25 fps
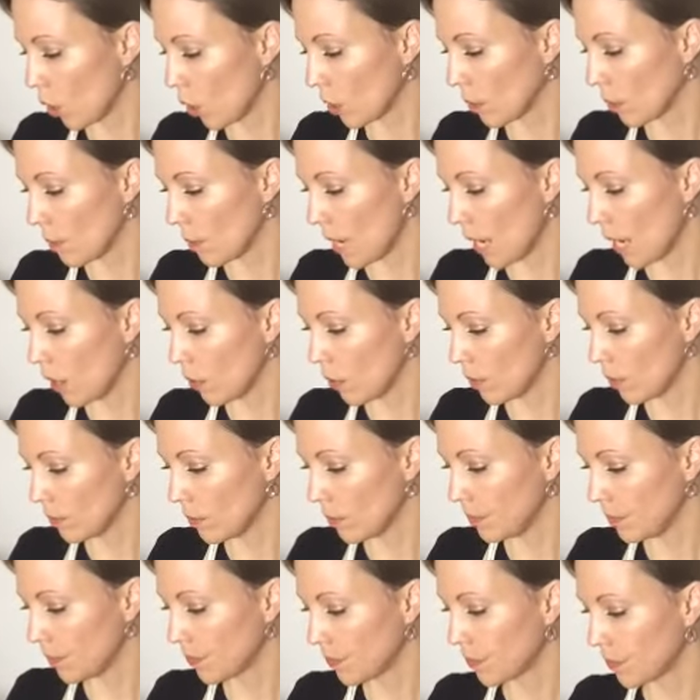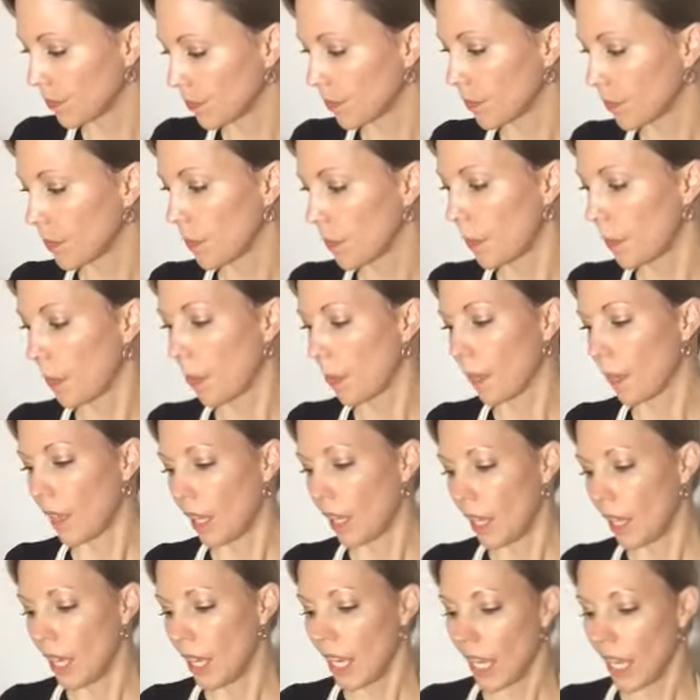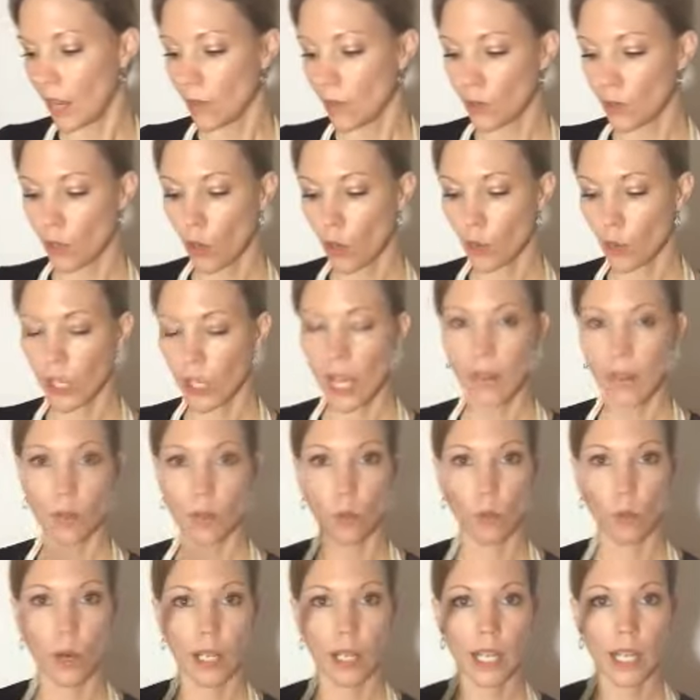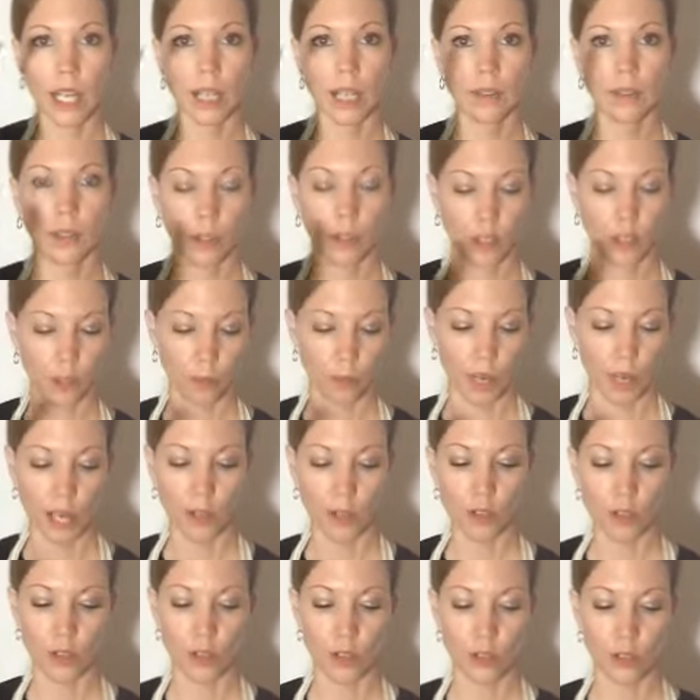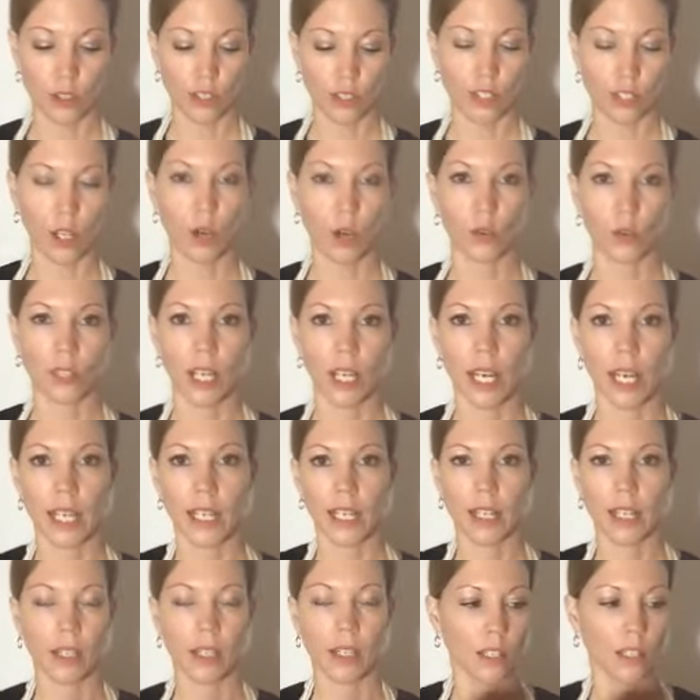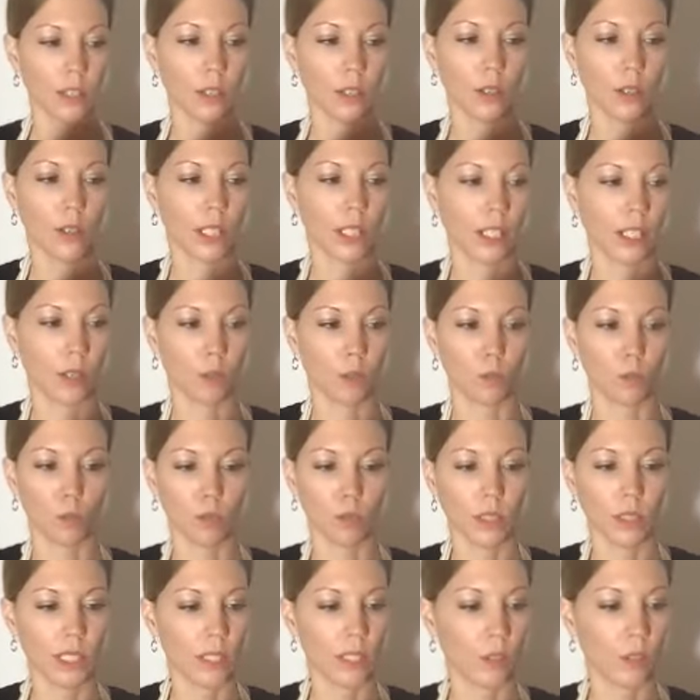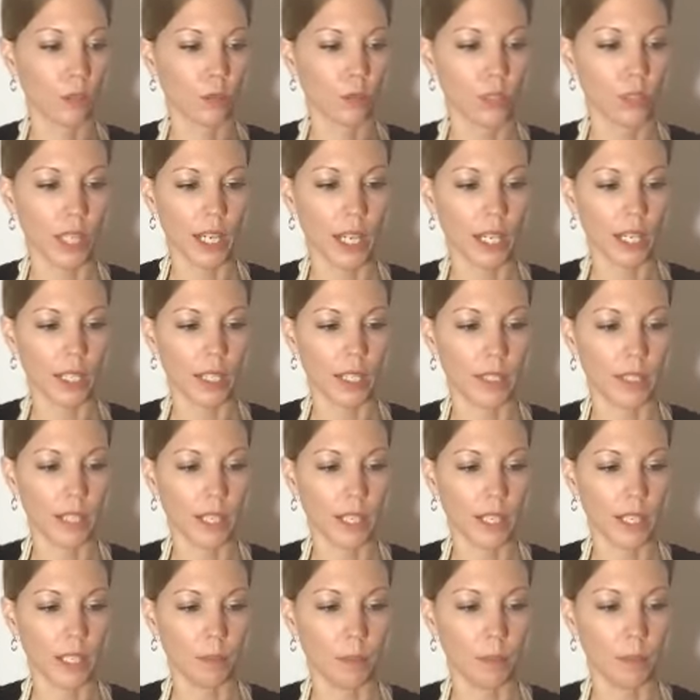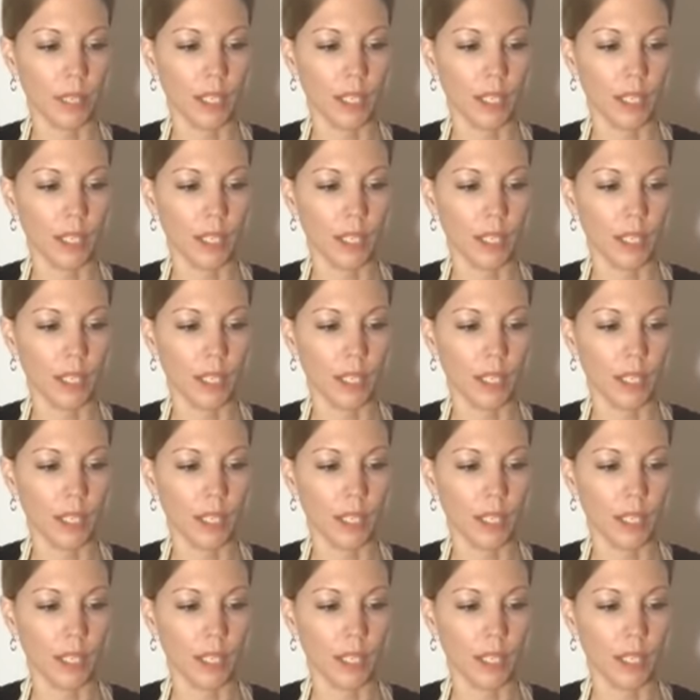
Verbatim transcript: amount if you don't have a one eighth on your measure, just go tiny, you know, like a little tiny, tiny bit.